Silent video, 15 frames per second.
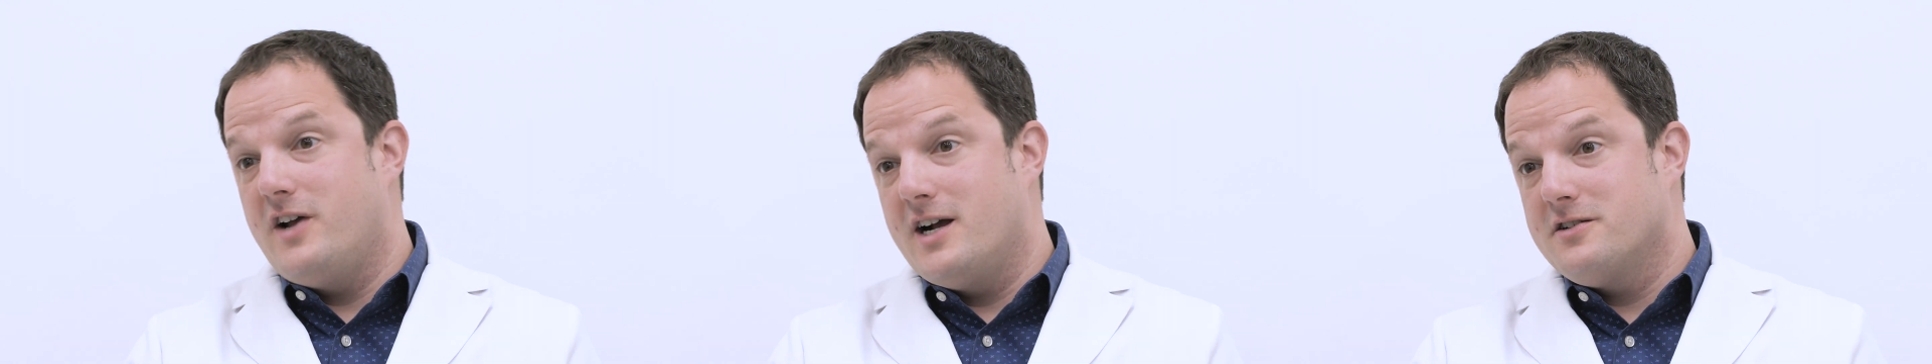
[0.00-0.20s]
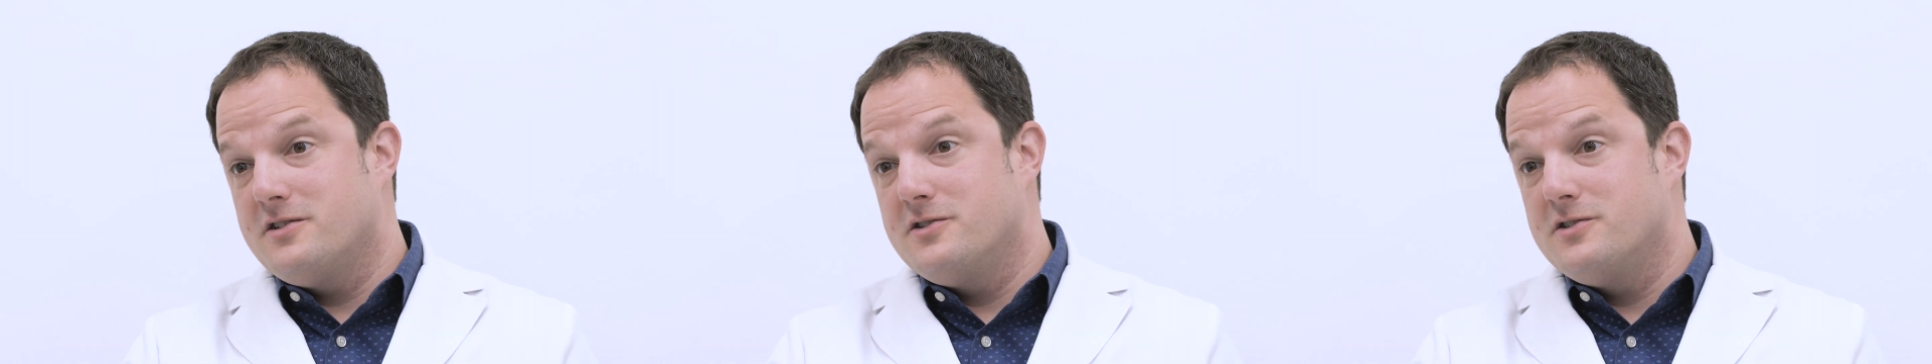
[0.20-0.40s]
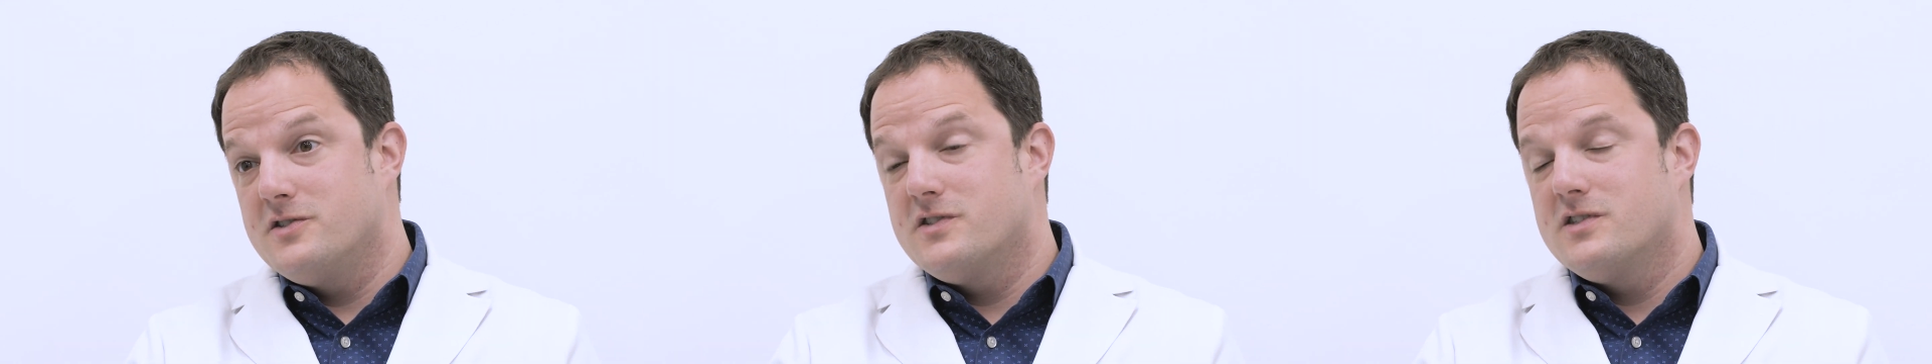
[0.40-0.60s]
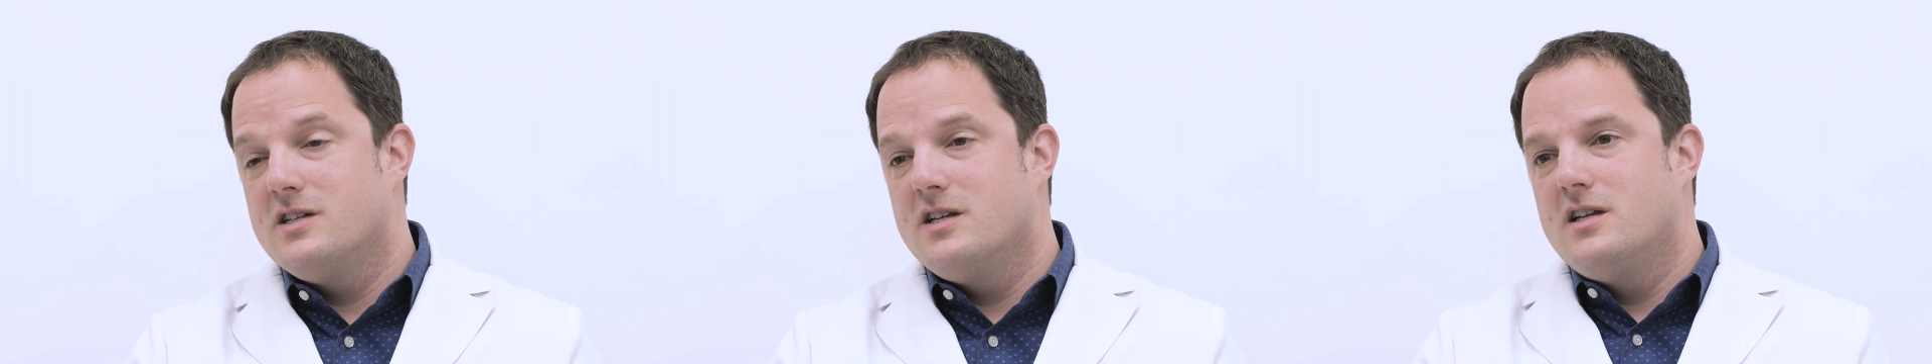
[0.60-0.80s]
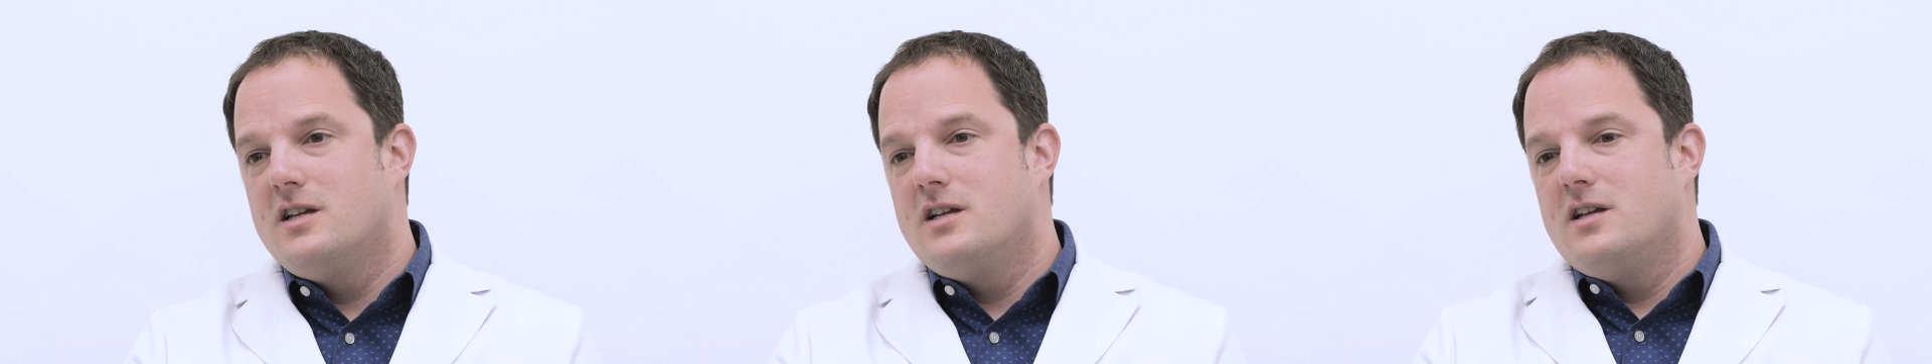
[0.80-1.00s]
factors.
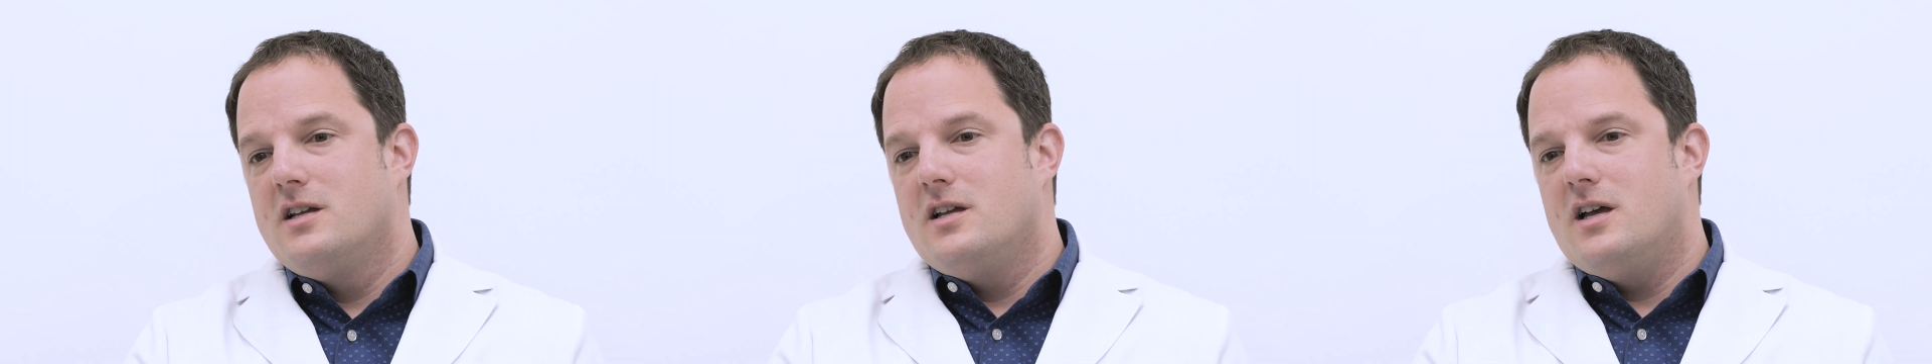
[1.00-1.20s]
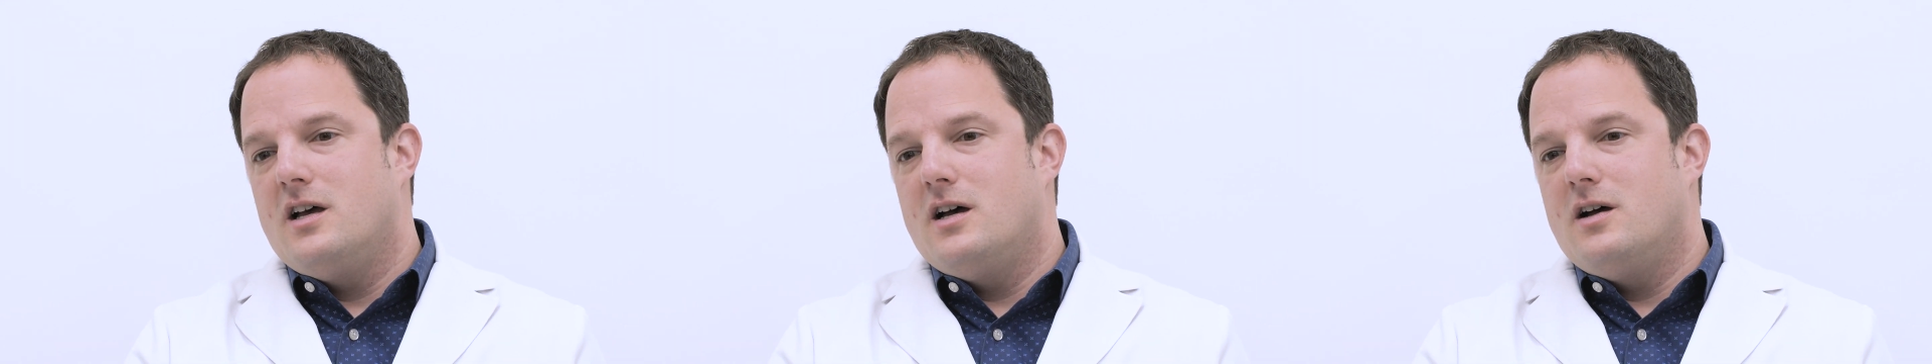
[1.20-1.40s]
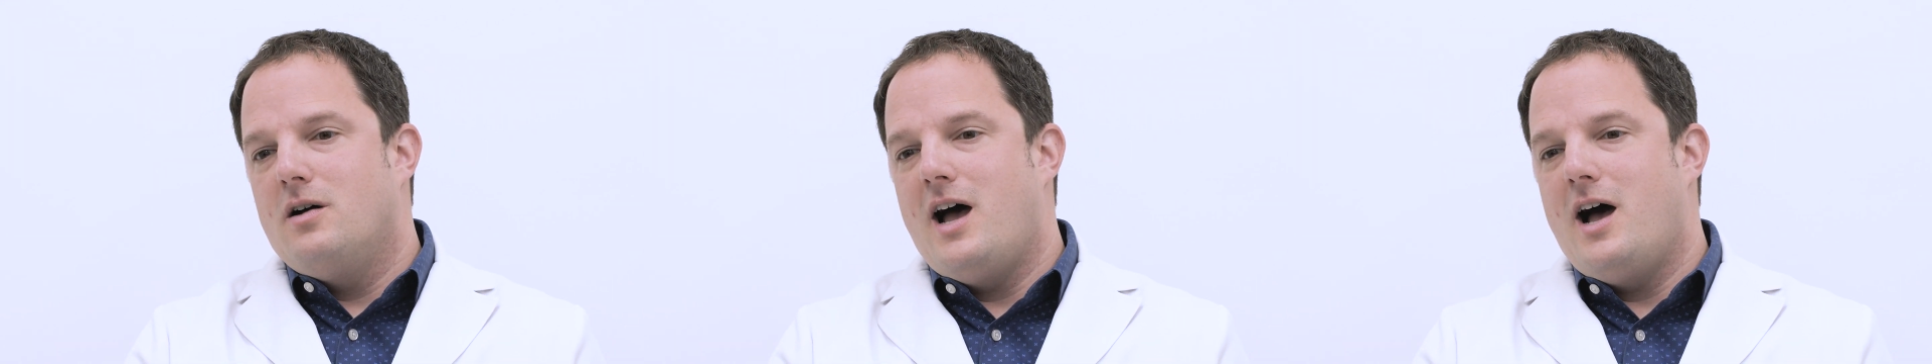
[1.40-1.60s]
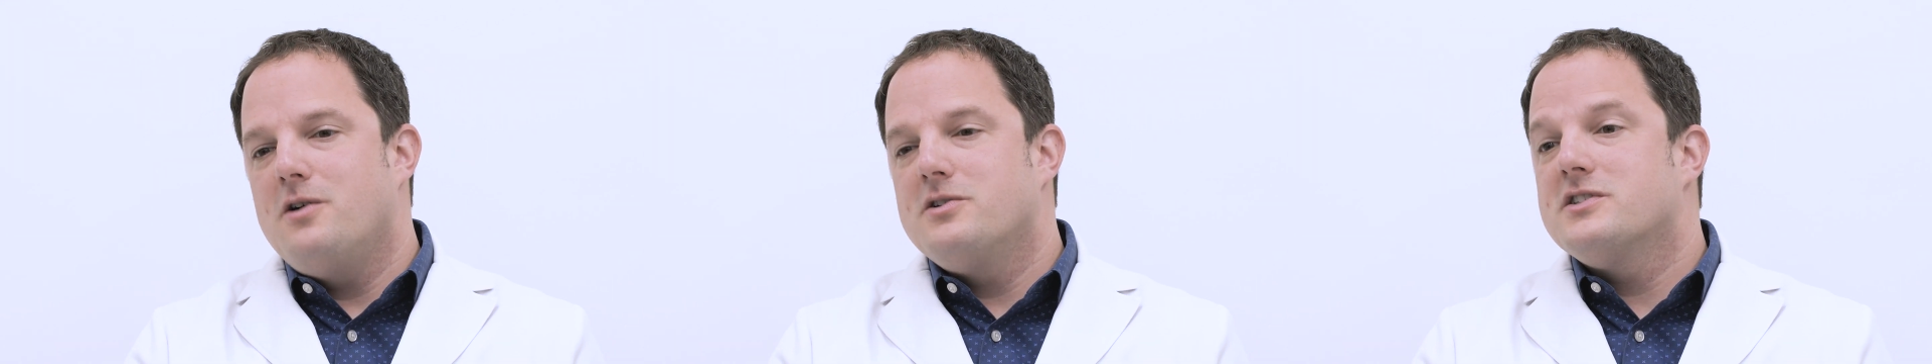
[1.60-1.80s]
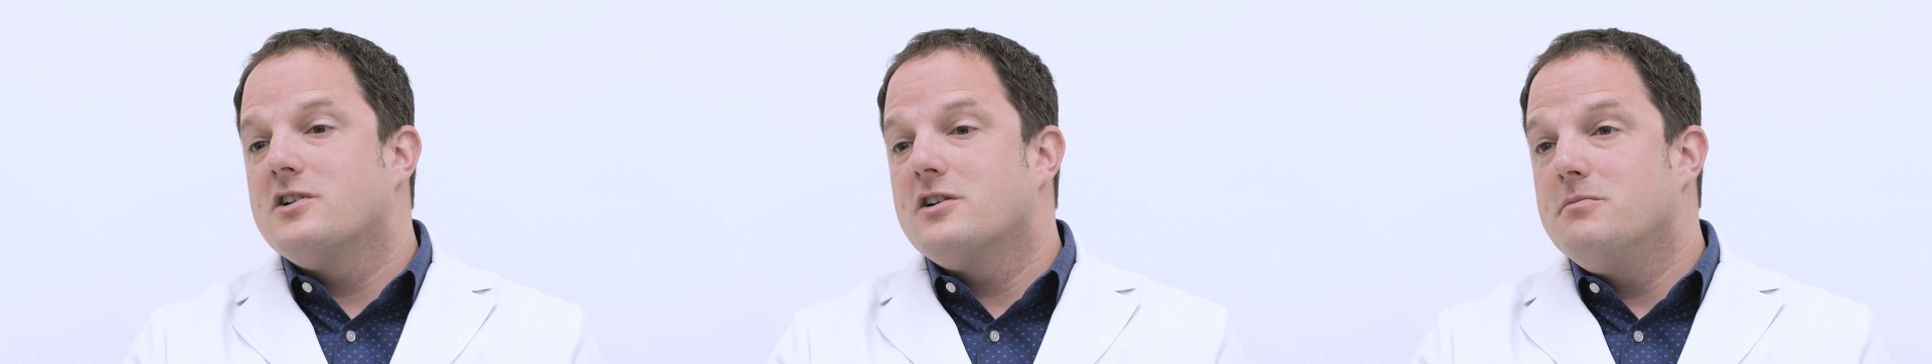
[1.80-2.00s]
How is their